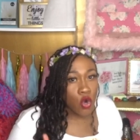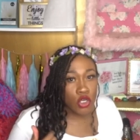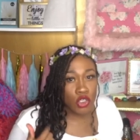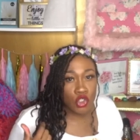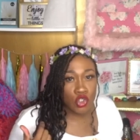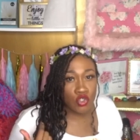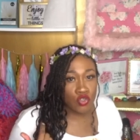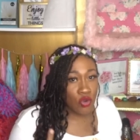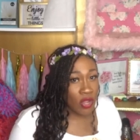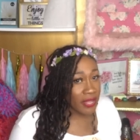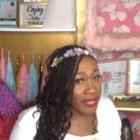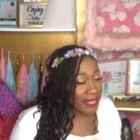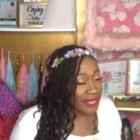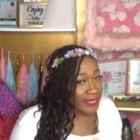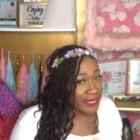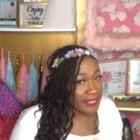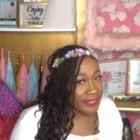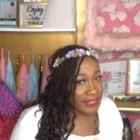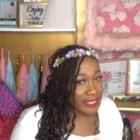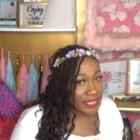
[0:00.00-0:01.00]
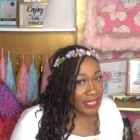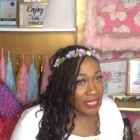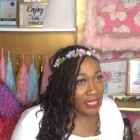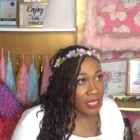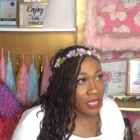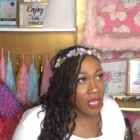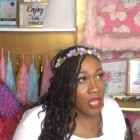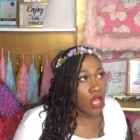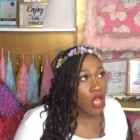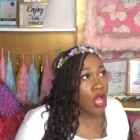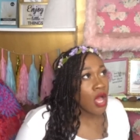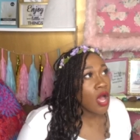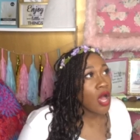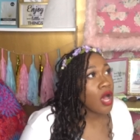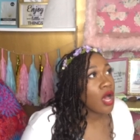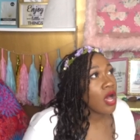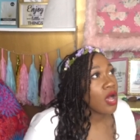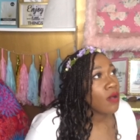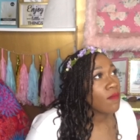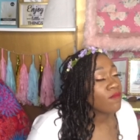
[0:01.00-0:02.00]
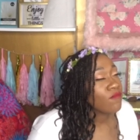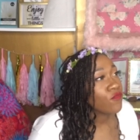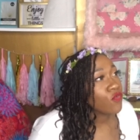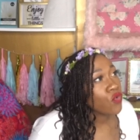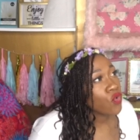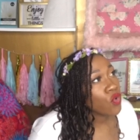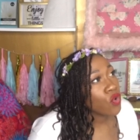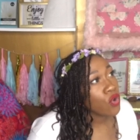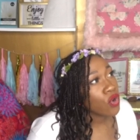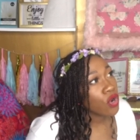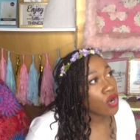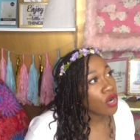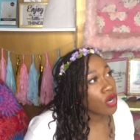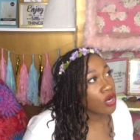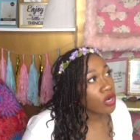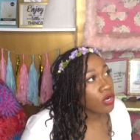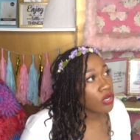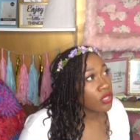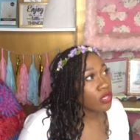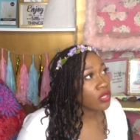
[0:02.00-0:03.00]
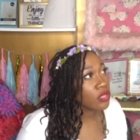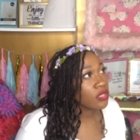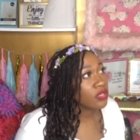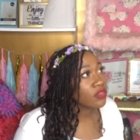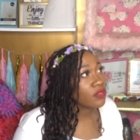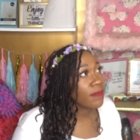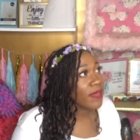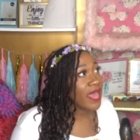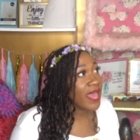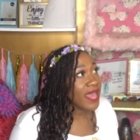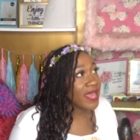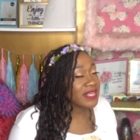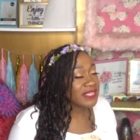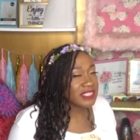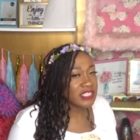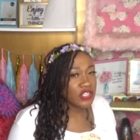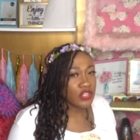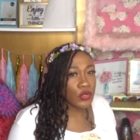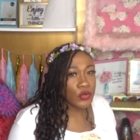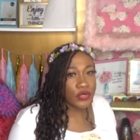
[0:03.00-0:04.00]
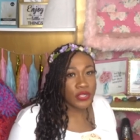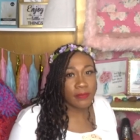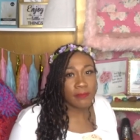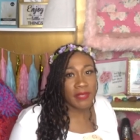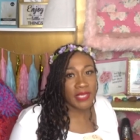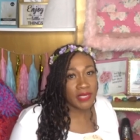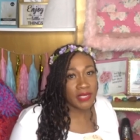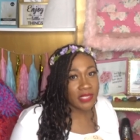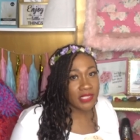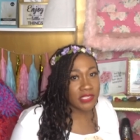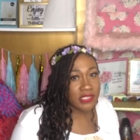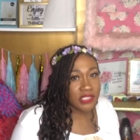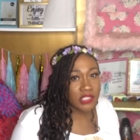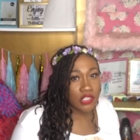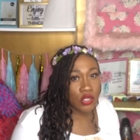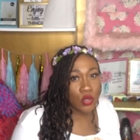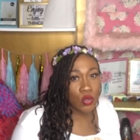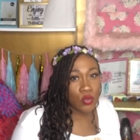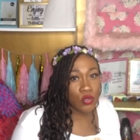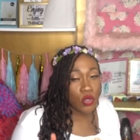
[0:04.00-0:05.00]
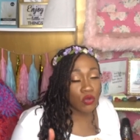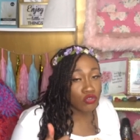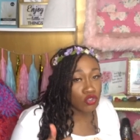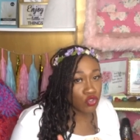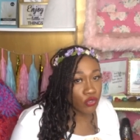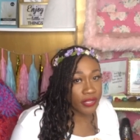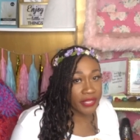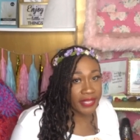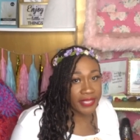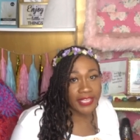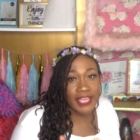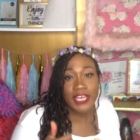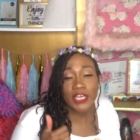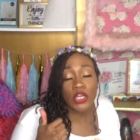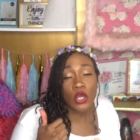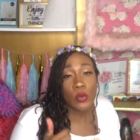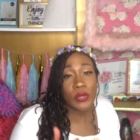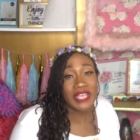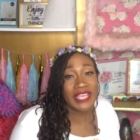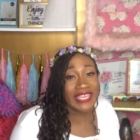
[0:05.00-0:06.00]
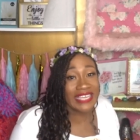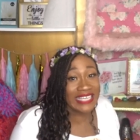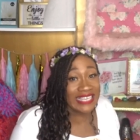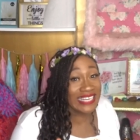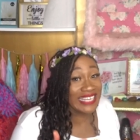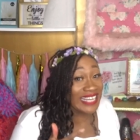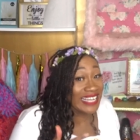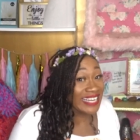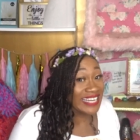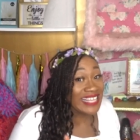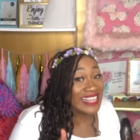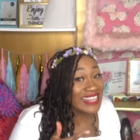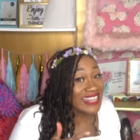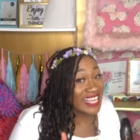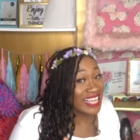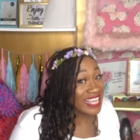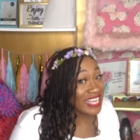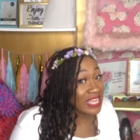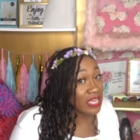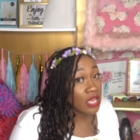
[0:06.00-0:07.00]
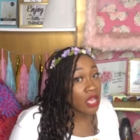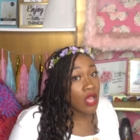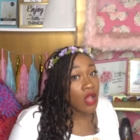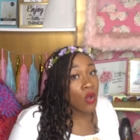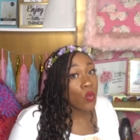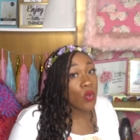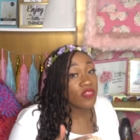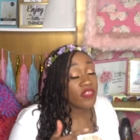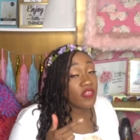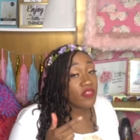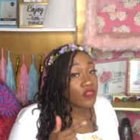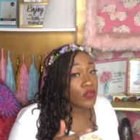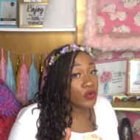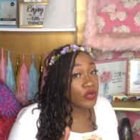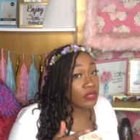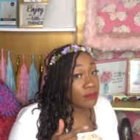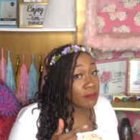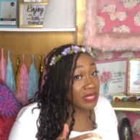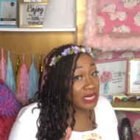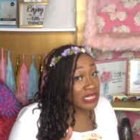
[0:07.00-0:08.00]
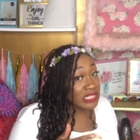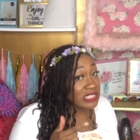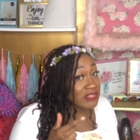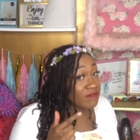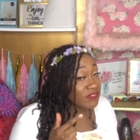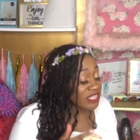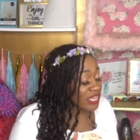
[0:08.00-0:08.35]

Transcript: or drunk anything um, for the past thirty minutes. So no drinking and no eating anything within thirty minutes of